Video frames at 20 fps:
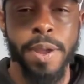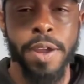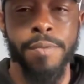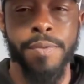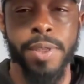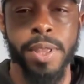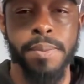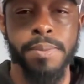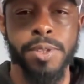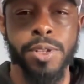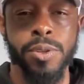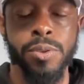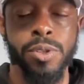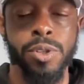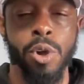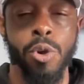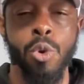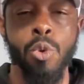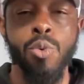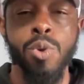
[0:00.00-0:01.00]
for them to.
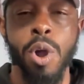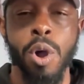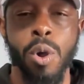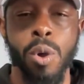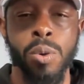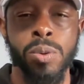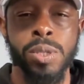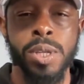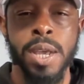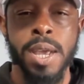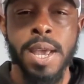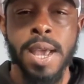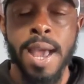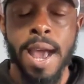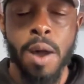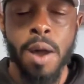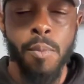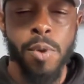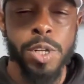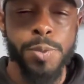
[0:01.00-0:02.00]
So who knows
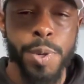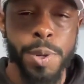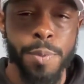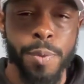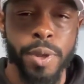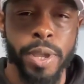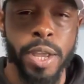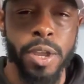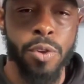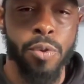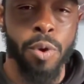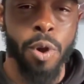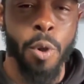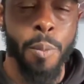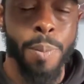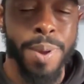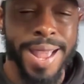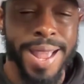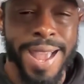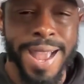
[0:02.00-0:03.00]
how much people can grow,
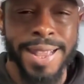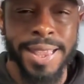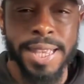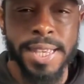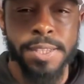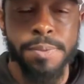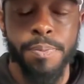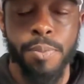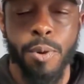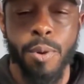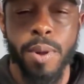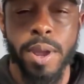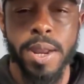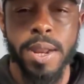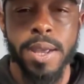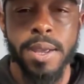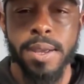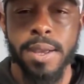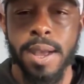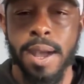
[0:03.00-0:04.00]
but at this point,
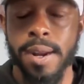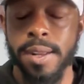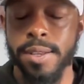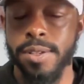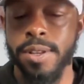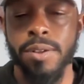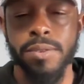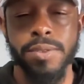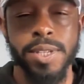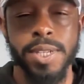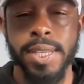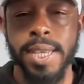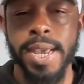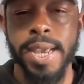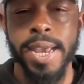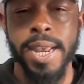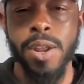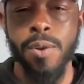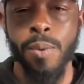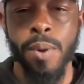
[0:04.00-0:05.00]
I just don't
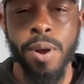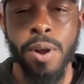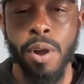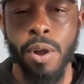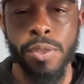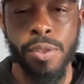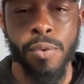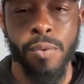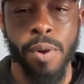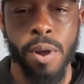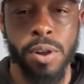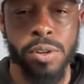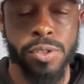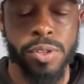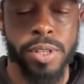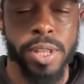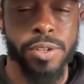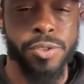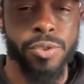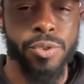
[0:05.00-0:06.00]
see anyone on the
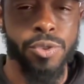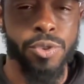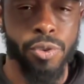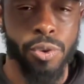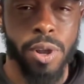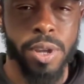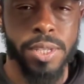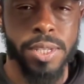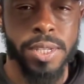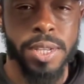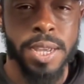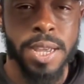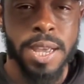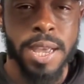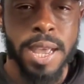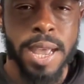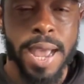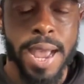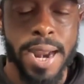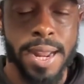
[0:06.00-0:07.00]
roster that you trust
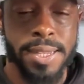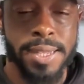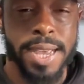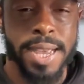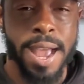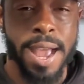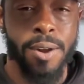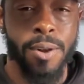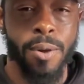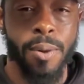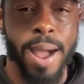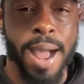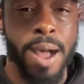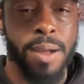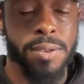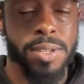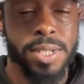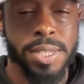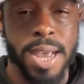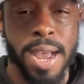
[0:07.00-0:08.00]
at a tackle
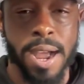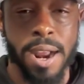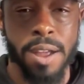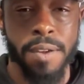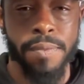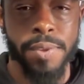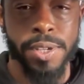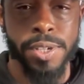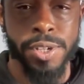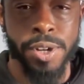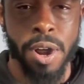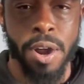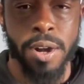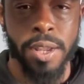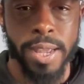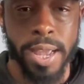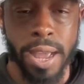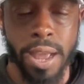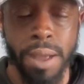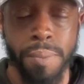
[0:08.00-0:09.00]
outside of
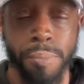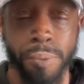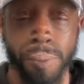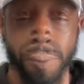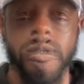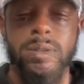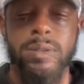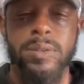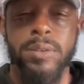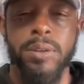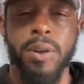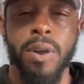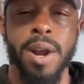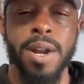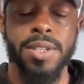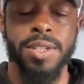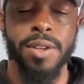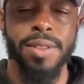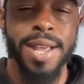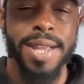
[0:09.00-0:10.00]
John Campbell. All
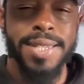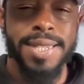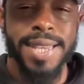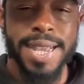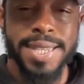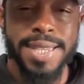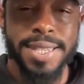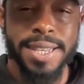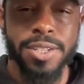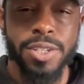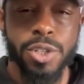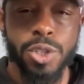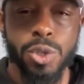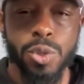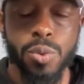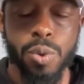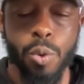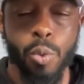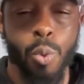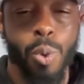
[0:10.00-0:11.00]
right, so that takes us
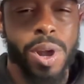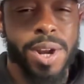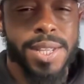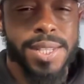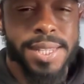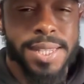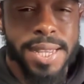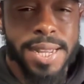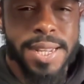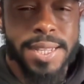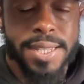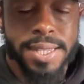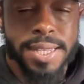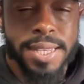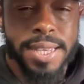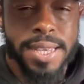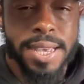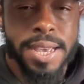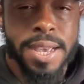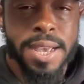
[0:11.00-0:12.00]
to what is
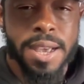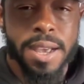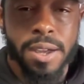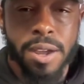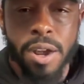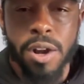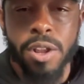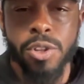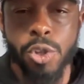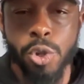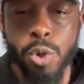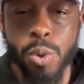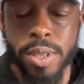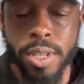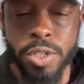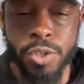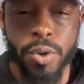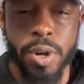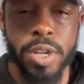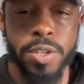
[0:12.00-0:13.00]
Tennessee going to do in
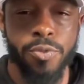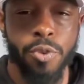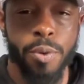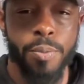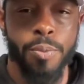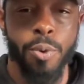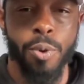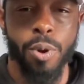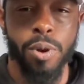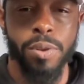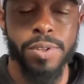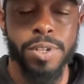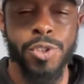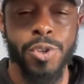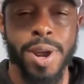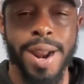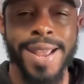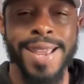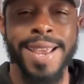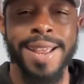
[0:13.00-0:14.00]
the transfer portal to
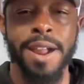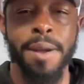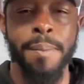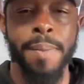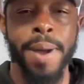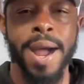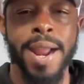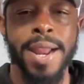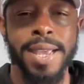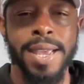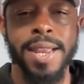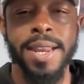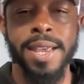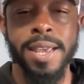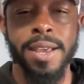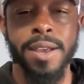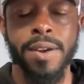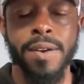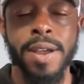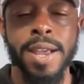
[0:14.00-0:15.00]
try to get a body in
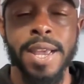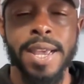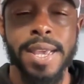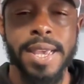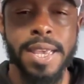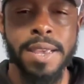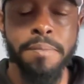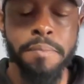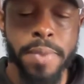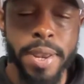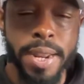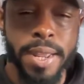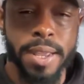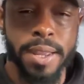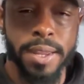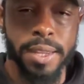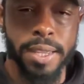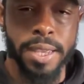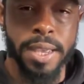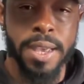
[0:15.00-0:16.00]
here
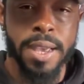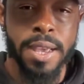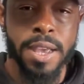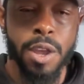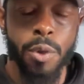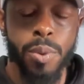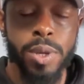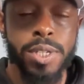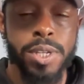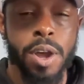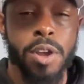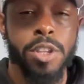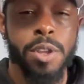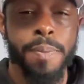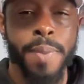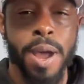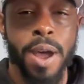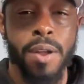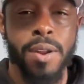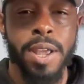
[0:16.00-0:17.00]
immediately. And we talked
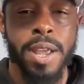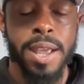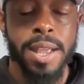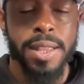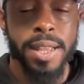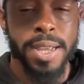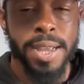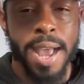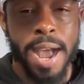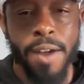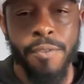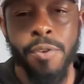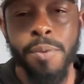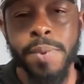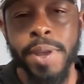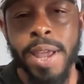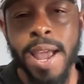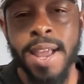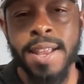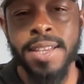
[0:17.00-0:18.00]
about the guy
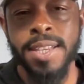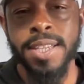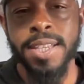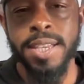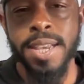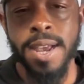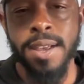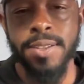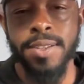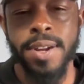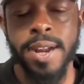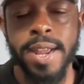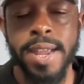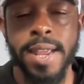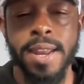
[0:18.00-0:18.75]
from Kansas yesterday in